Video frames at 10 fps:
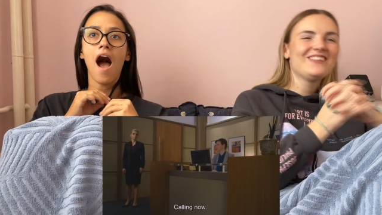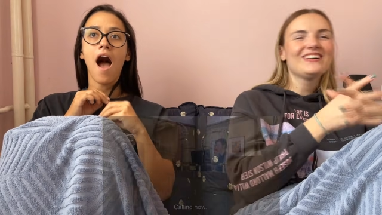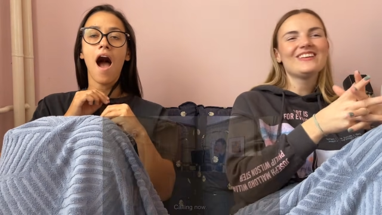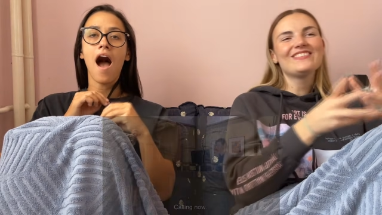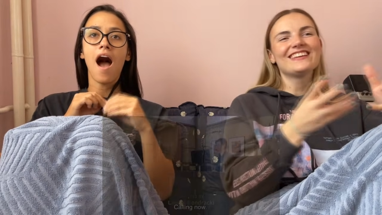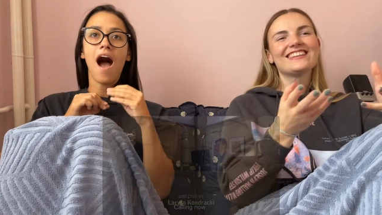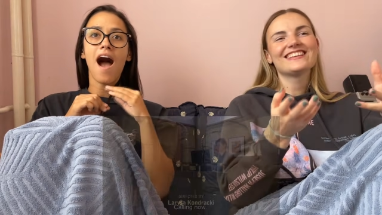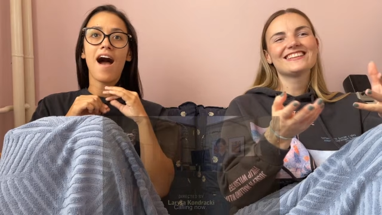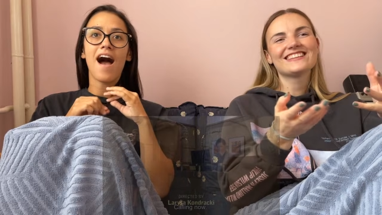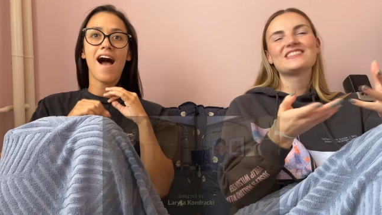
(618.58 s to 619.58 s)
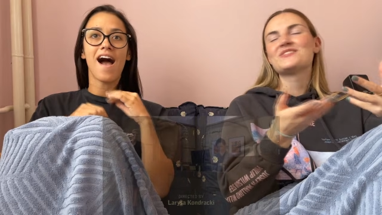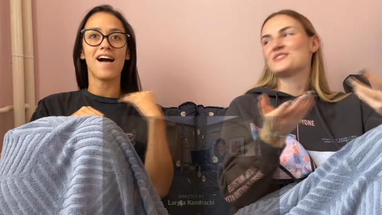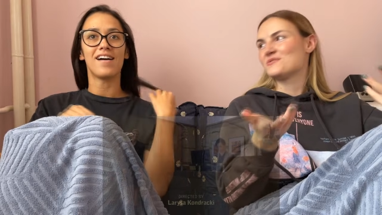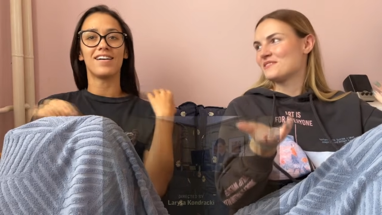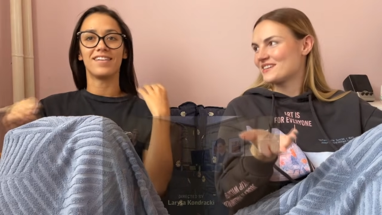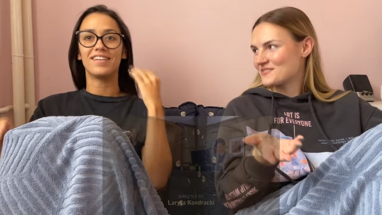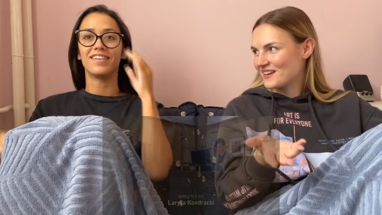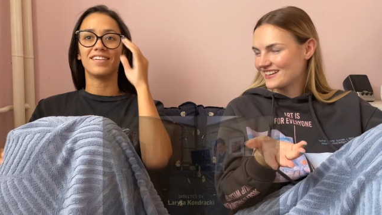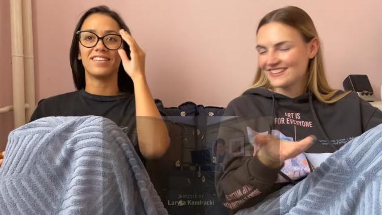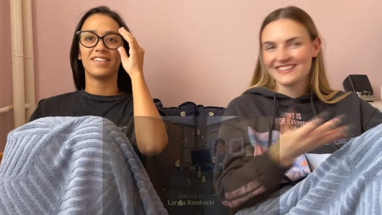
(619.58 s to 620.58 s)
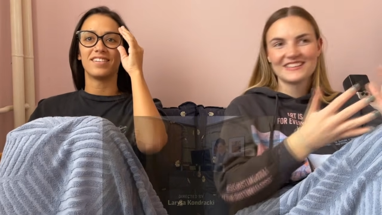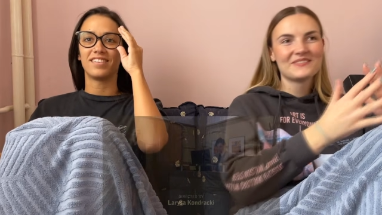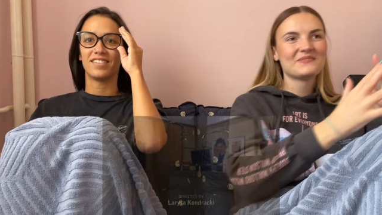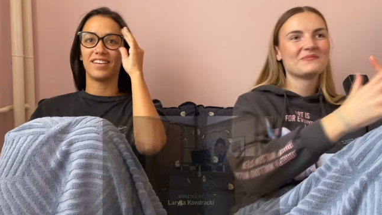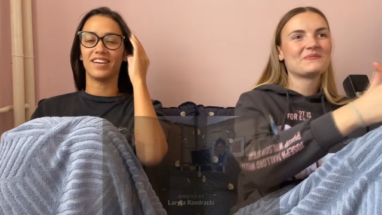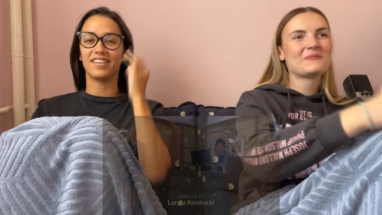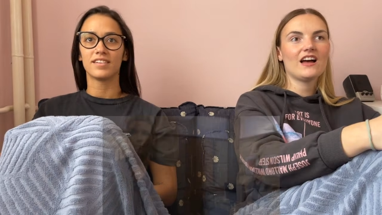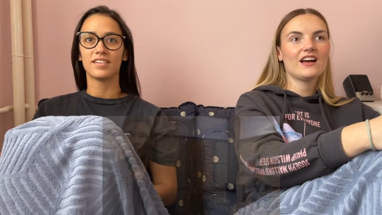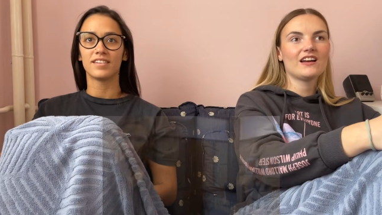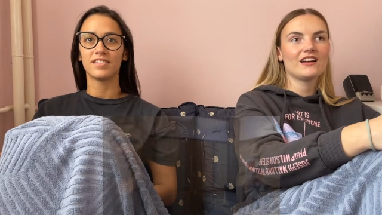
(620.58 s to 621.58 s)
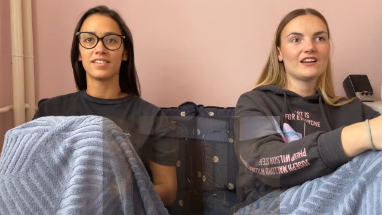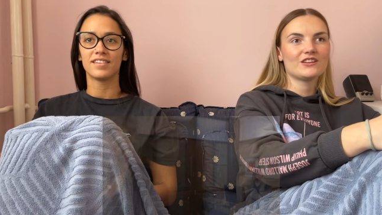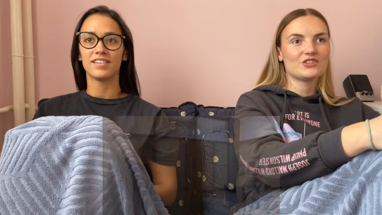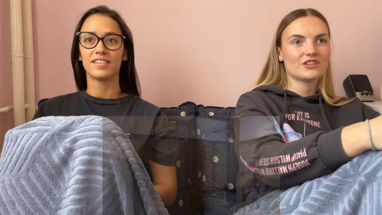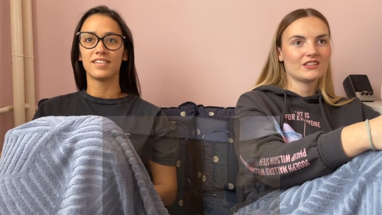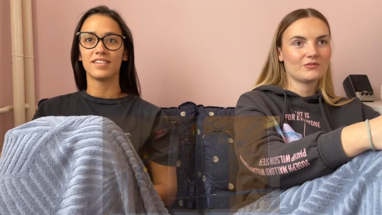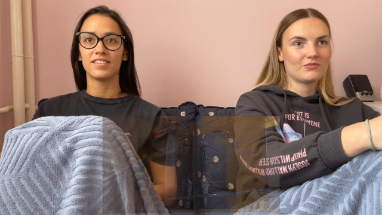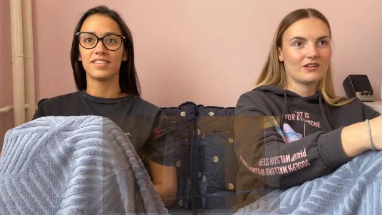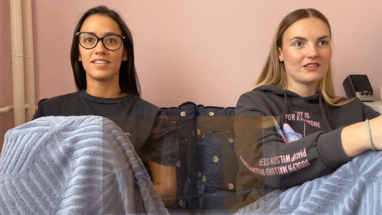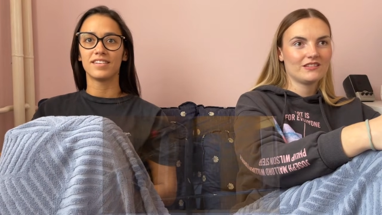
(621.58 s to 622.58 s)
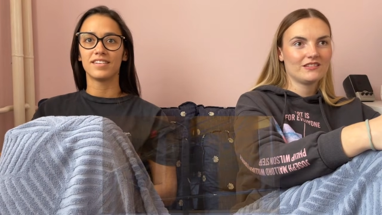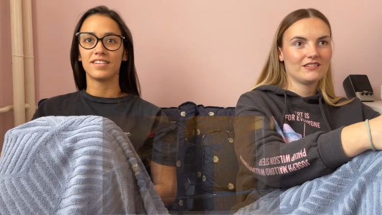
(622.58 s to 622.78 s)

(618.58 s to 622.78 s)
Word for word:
Speaker 1: well, I mean, this was to be expected. Yeah. Is she gonna run?